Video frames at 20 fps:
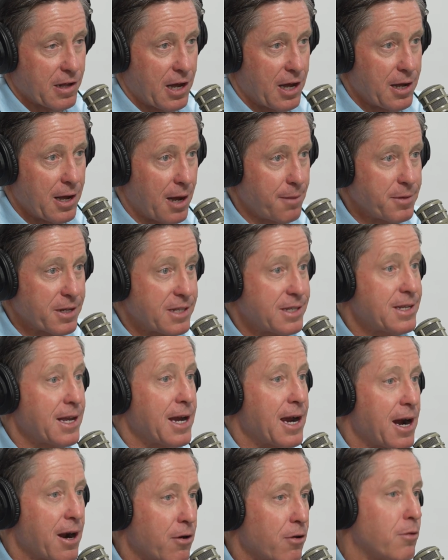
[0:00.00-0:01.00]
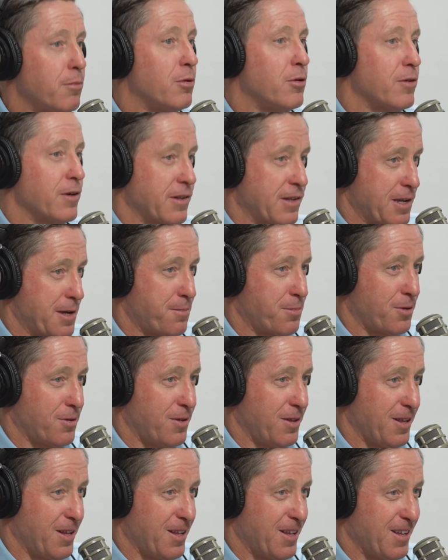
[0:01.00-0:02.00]
I'm a terrible
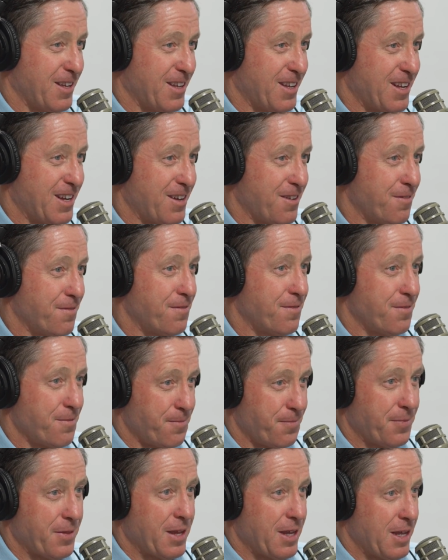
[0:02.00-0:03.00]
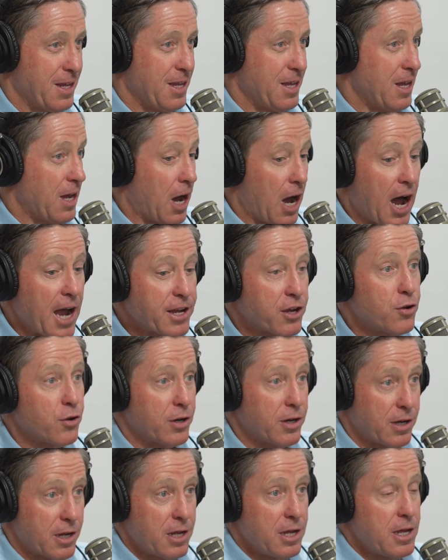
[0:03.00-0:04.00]
example. I
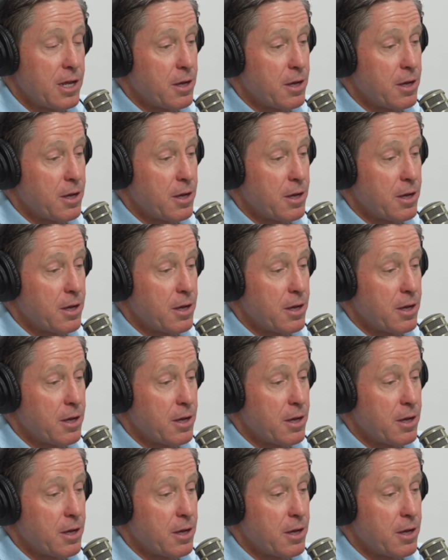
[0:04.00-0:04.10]
couldn't.